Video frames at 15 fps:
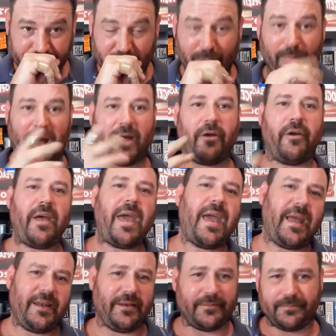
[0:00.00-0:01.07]
but her
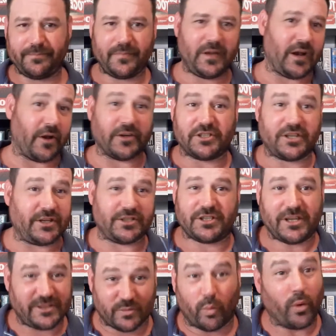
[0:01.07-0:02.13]
head, you know,
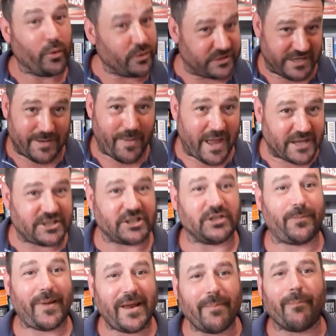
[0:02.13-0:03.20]
she's woozy, man. She's
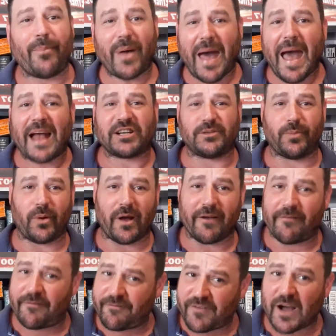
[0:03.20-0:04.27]
been bashed by
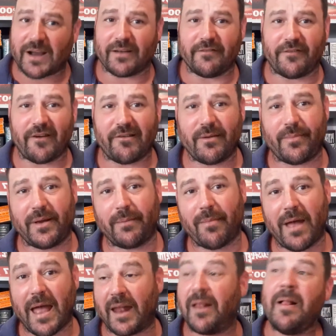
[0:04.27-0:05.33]
a fucking very big
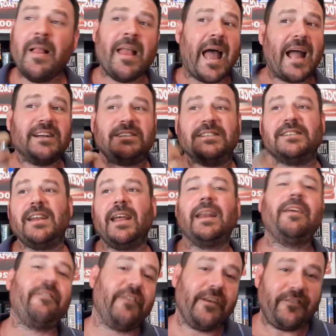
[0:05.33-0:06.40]
man. And she's
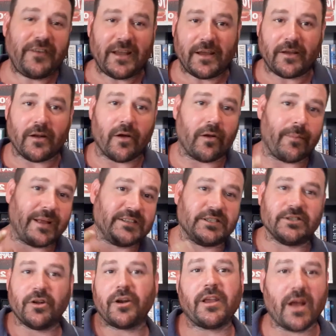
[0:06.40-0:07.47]
nearly 50, you know what I mean?
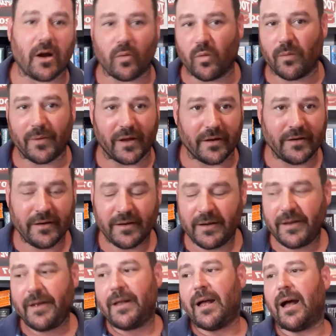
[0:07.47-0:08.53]
She's not a young woman.
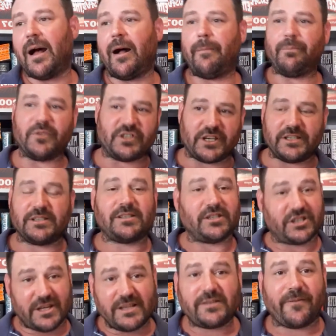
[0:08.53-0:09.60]

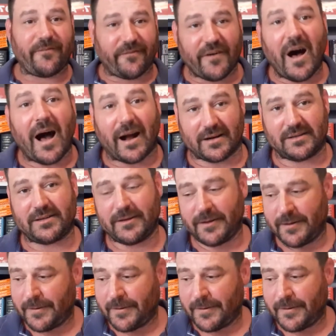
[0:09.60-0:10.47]
She's fucked.